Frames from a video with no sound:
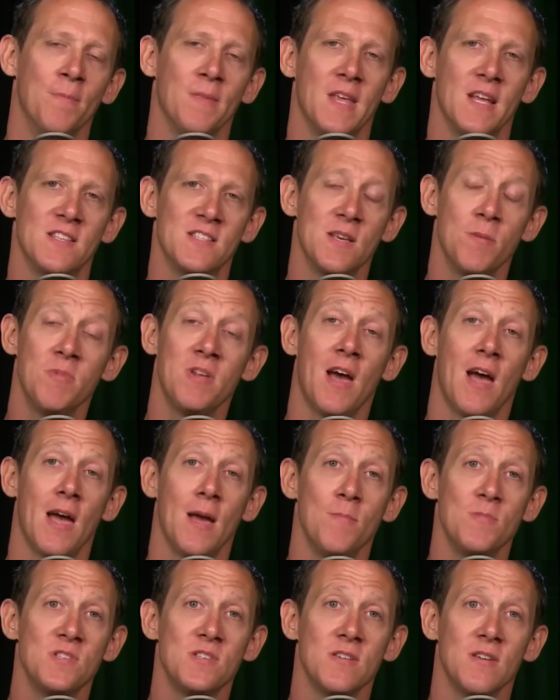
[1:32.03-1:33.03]
And
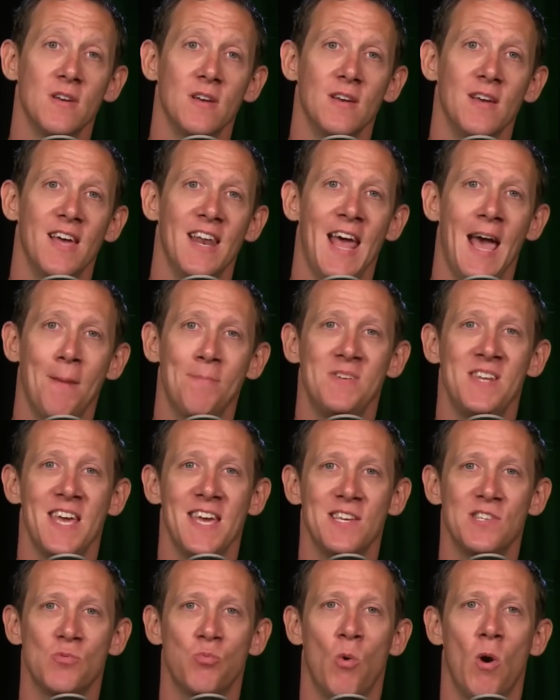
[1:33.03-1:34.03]
sometimes an app
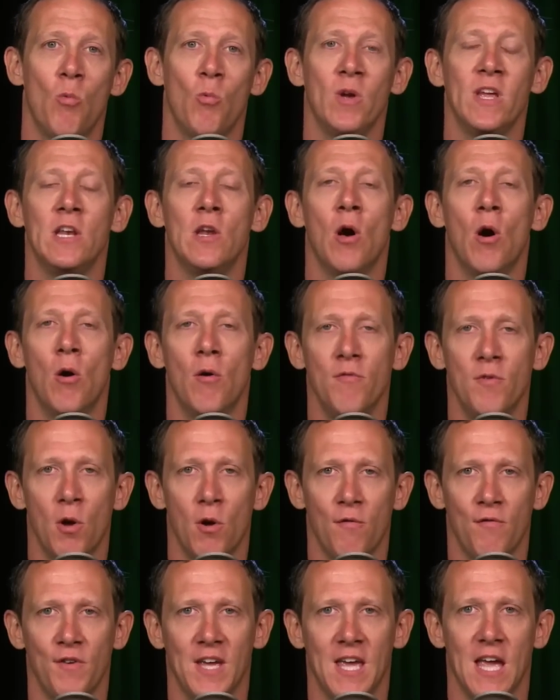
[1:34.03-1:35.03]
takes what we know of
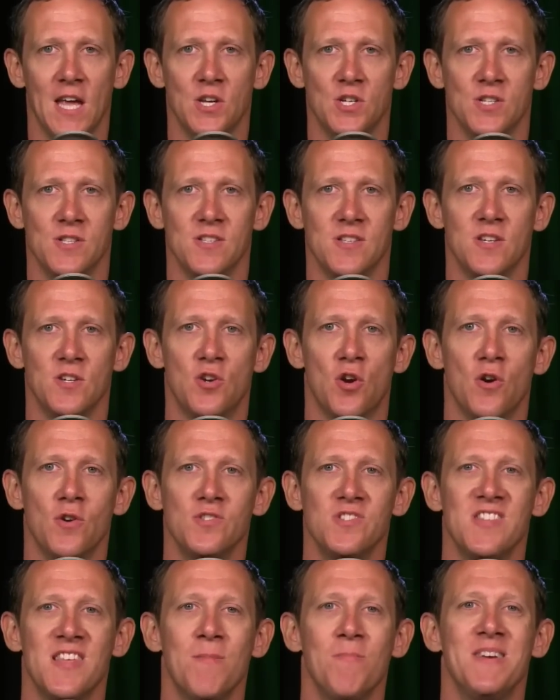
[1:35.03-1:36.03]
notifications and
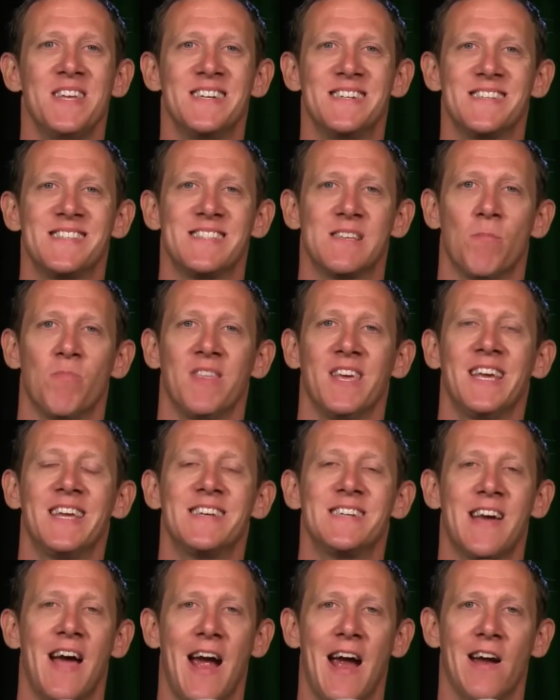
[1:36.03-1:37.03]
turns them into something
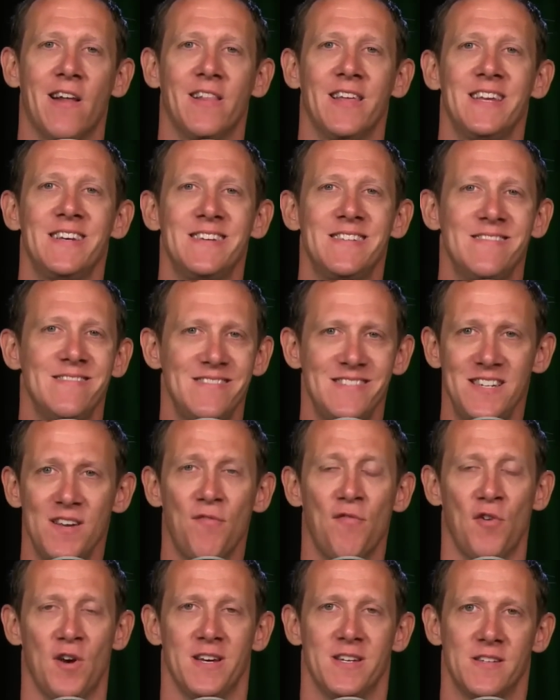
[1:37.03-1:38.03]
entirely different.
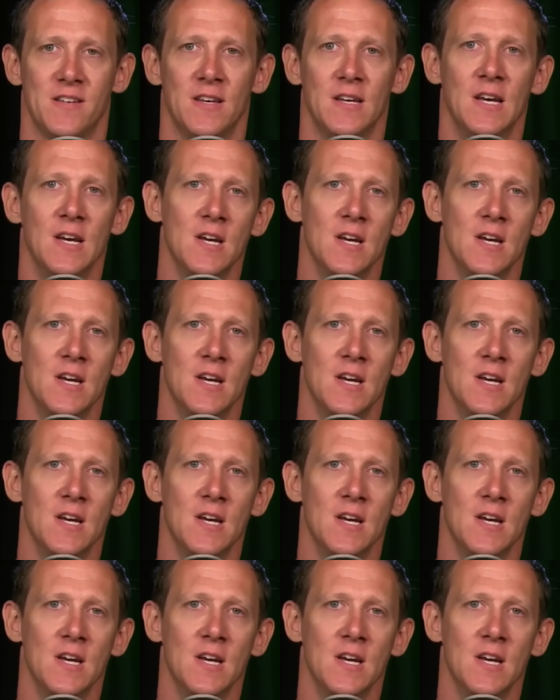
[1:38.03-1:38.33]
different.